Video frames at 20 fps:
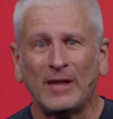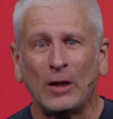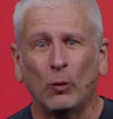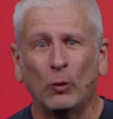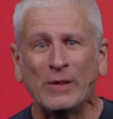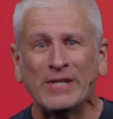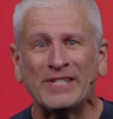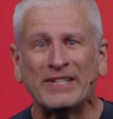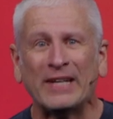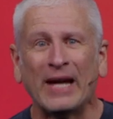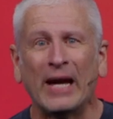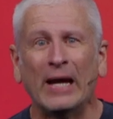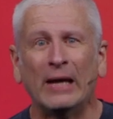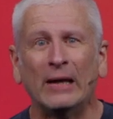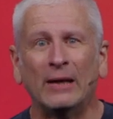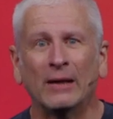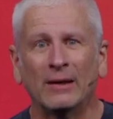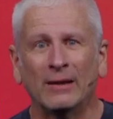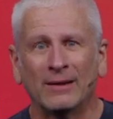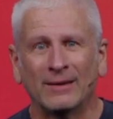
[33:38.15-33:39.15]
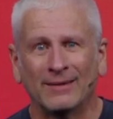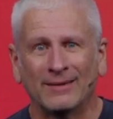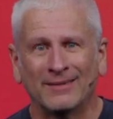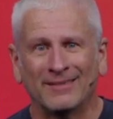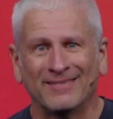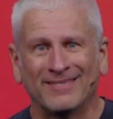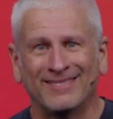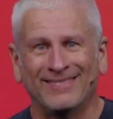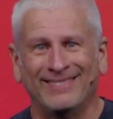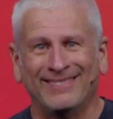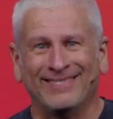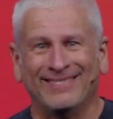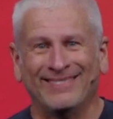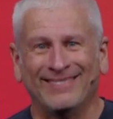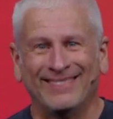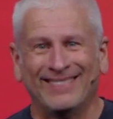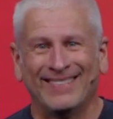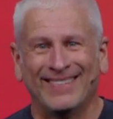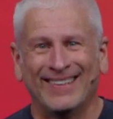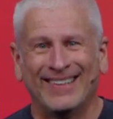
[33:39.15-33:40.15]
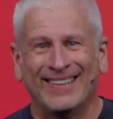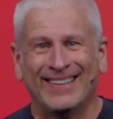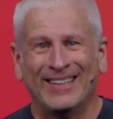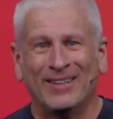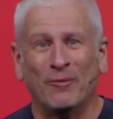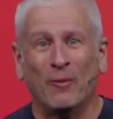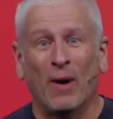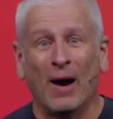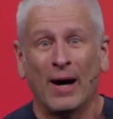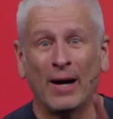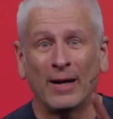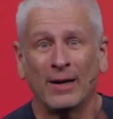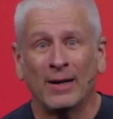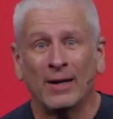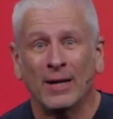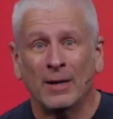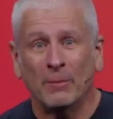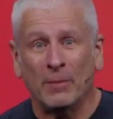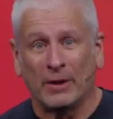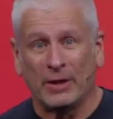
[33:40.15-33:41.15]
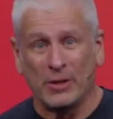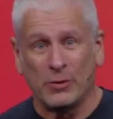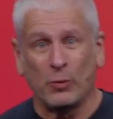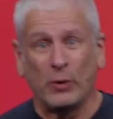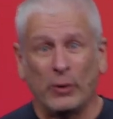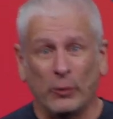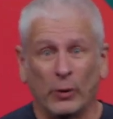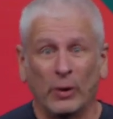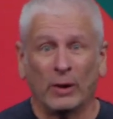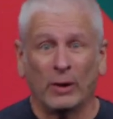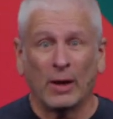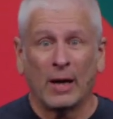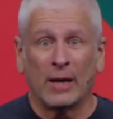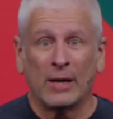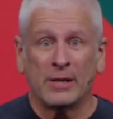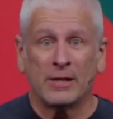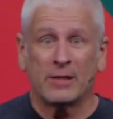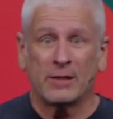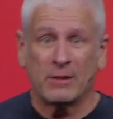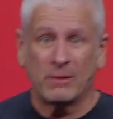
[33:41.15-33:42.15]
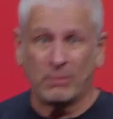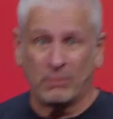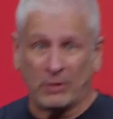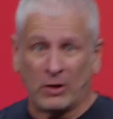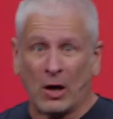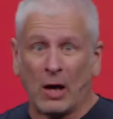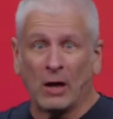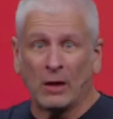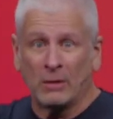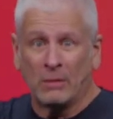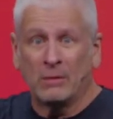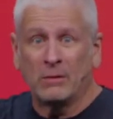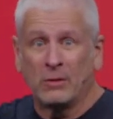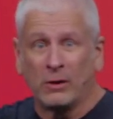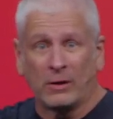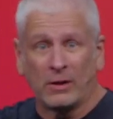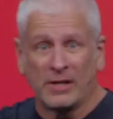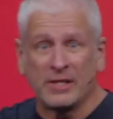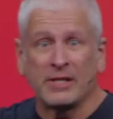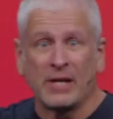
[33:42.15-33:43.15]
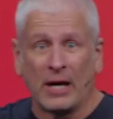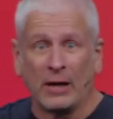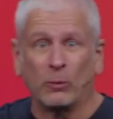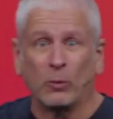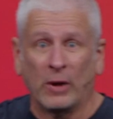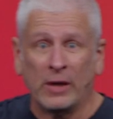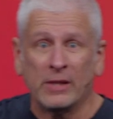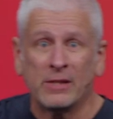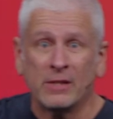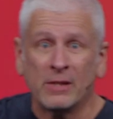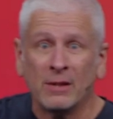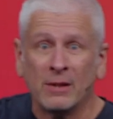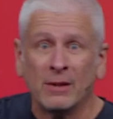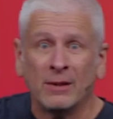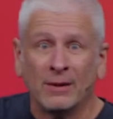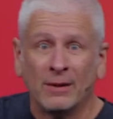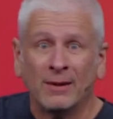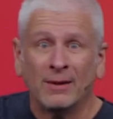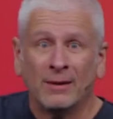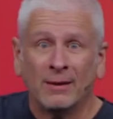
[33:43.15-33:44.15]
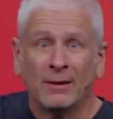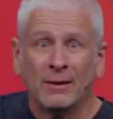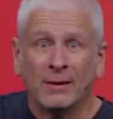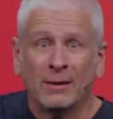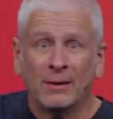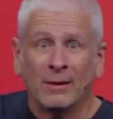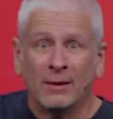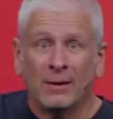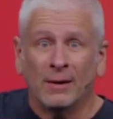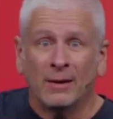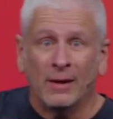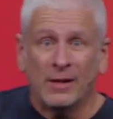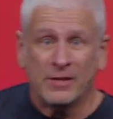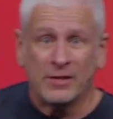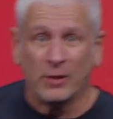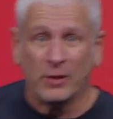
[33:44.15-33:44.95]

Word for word: We stayed. Why? Because we realized God took us sideways. And